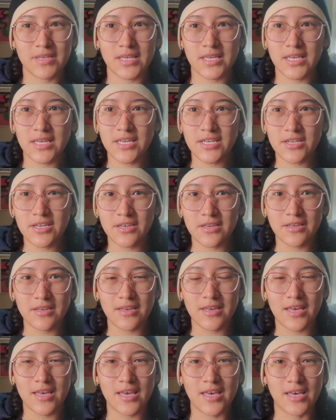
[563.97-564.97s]
ink
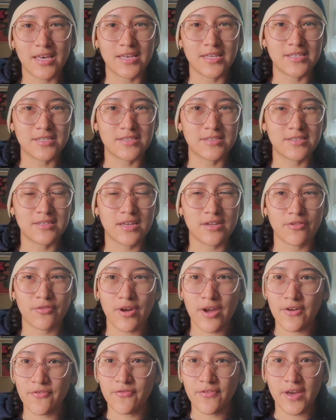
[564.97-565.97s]
and
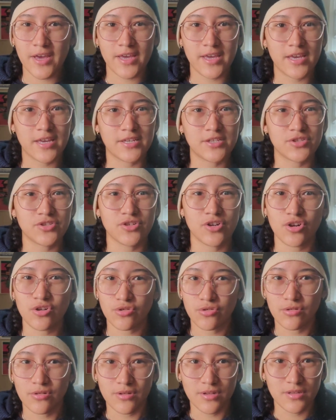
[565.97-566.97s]
graphite and
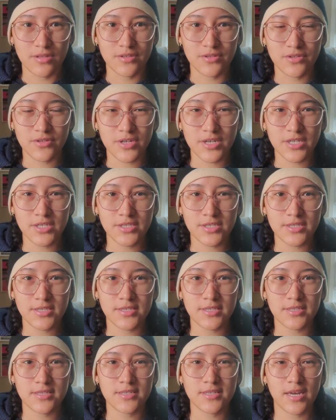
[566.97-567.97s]
charcoal
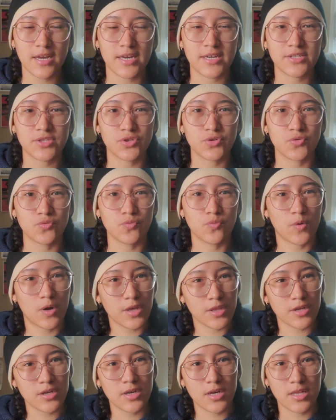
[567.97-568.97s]
illustrations. I do
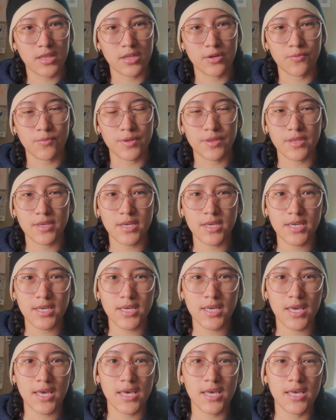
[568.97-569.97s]
watercolor with
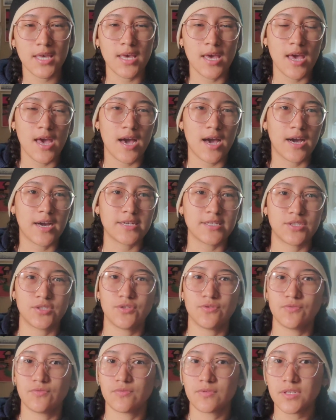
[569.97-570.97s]
ink. I
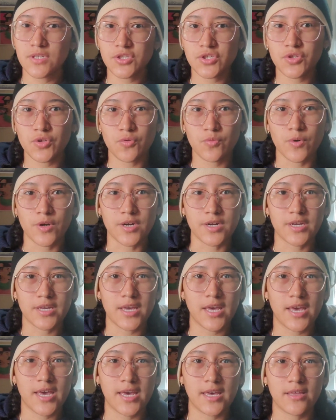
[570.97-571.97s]
do digital work,
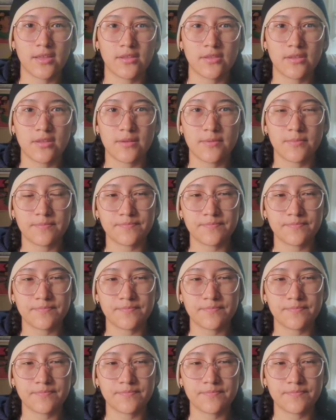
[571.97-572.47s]
and